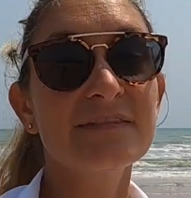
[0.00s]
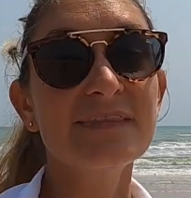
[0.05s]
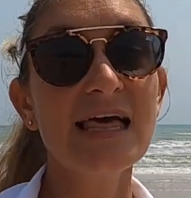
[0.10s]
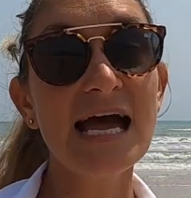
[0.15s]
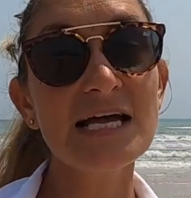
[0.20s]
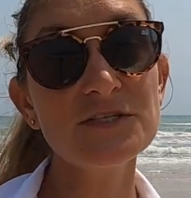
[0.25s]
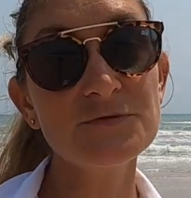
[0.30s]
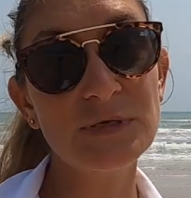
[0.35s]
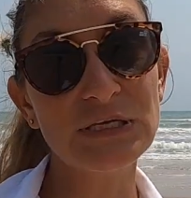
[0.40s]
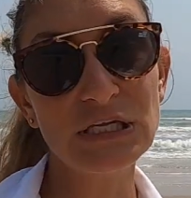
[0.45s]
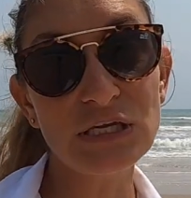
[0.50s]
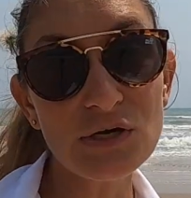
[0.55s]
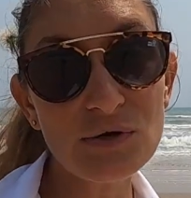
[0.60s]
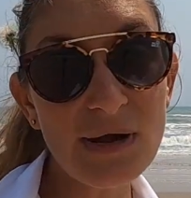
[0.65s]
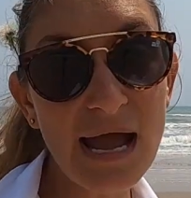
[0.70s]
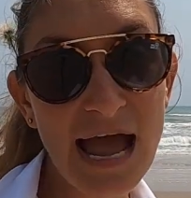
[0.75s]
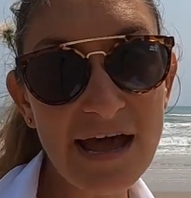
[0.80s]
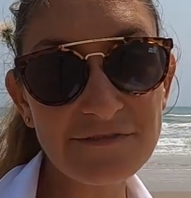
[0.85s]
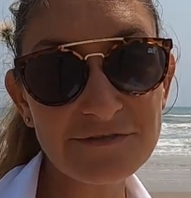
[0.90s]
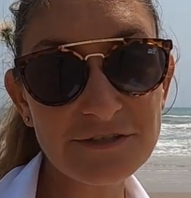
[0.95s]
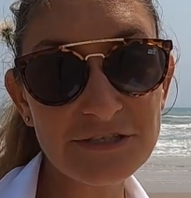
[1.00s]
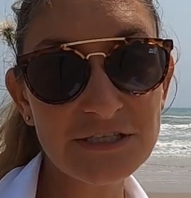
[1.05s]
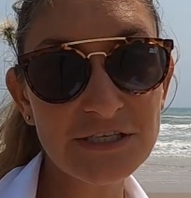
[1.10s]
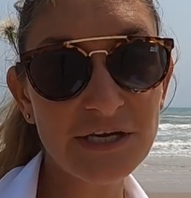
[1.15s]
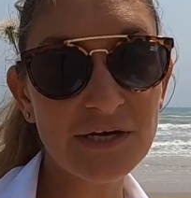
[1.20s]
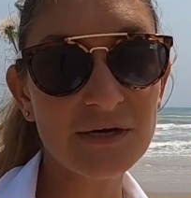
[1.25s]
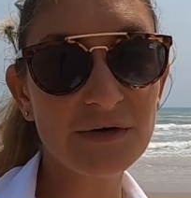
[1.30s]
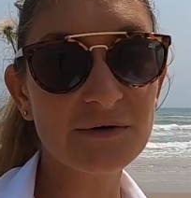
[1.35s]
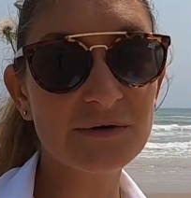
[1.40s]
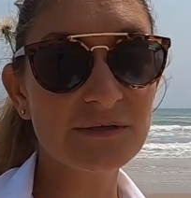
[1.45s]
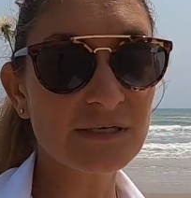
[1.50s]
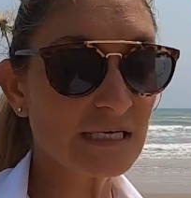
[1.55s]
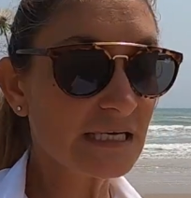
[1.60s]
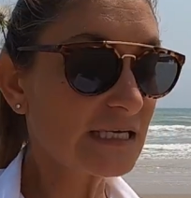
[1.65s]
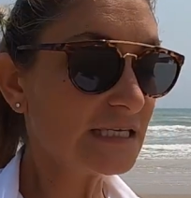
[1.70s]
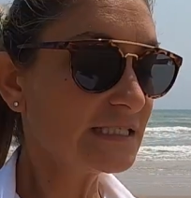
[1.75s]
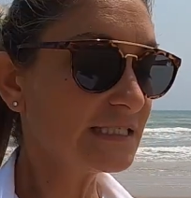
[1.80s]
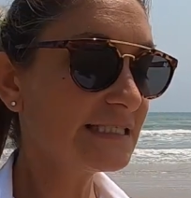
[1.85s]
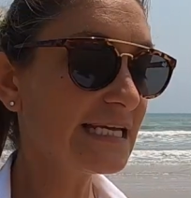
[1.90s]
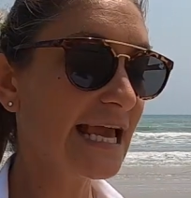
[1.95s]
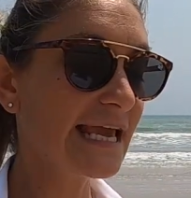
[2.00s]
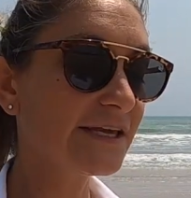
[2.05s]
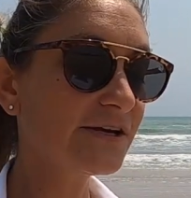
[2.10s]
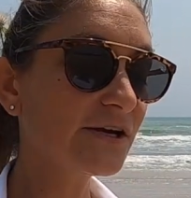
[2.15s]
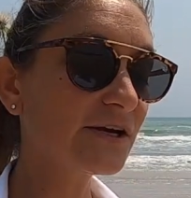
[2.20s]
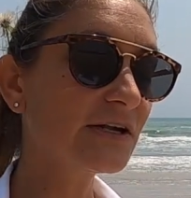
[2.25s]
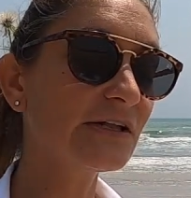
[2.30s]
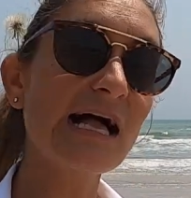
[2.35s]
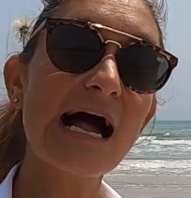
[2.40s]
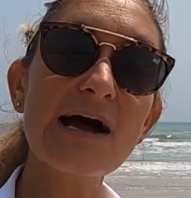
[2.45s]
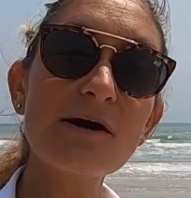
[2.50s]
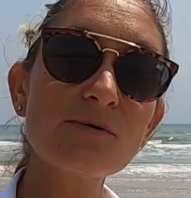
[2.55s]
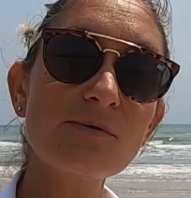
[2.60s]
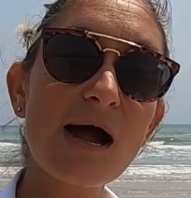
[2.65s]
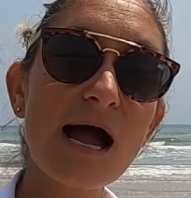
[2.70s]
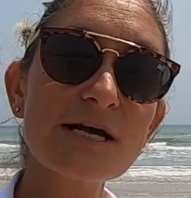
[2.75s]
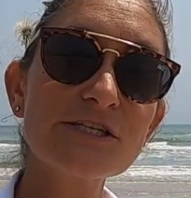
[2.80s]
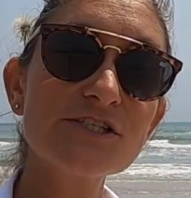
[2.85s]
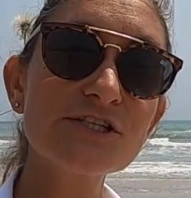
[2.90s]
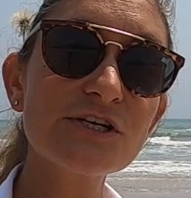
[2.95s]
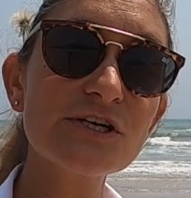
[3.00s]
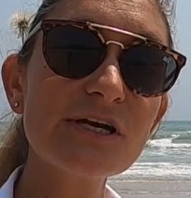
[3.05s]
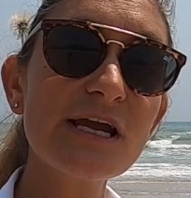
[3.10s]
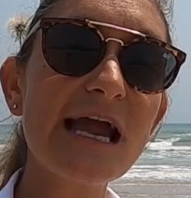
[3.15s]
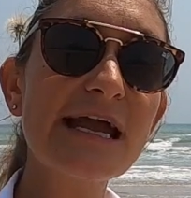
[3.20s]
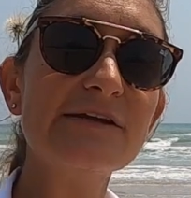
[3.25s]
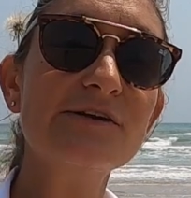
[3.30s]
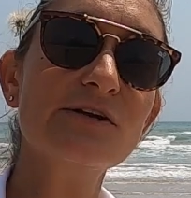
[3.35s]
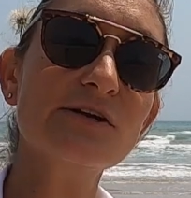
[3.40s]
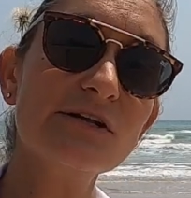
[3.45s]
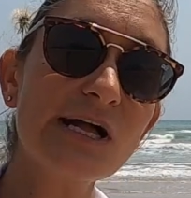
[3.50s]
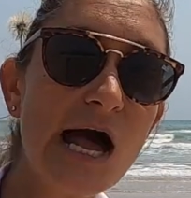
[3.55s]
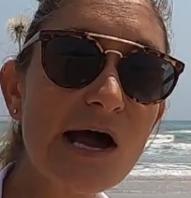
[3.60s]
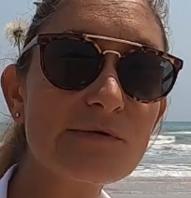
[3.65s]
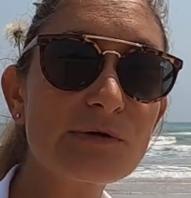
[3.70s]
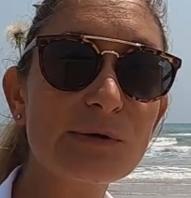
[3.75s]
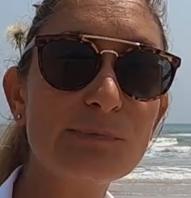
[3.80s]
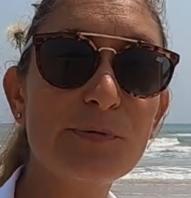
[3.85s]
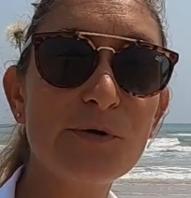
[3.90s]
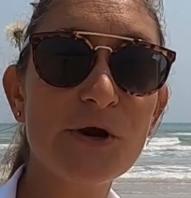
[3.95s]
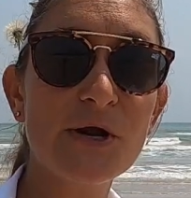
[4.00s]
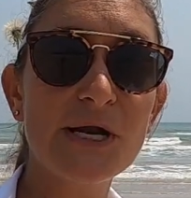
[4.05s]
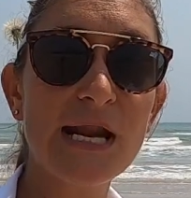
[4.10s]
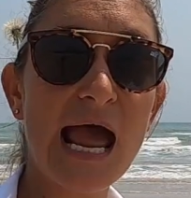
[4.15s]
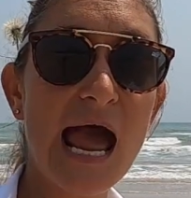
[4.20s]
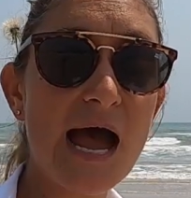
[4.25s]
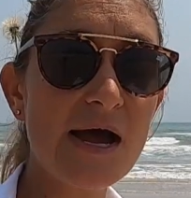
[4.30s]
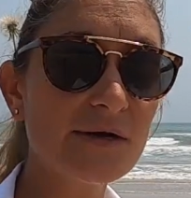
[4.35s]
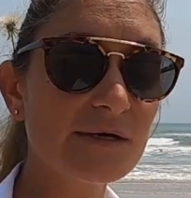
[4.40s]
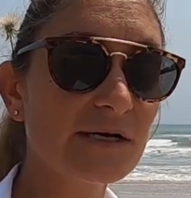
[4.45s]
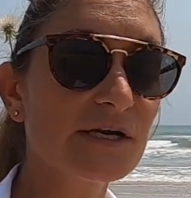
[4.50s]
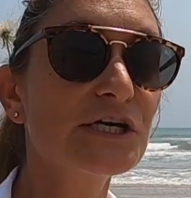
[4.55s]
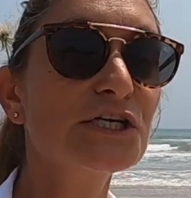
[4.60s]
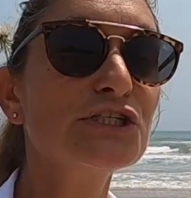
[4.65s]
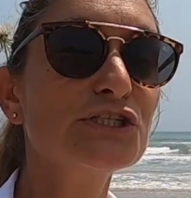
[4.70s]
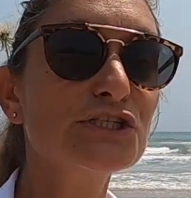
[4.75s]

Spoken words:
That's what you have to do. Take your cloud watcher and your cloud report out,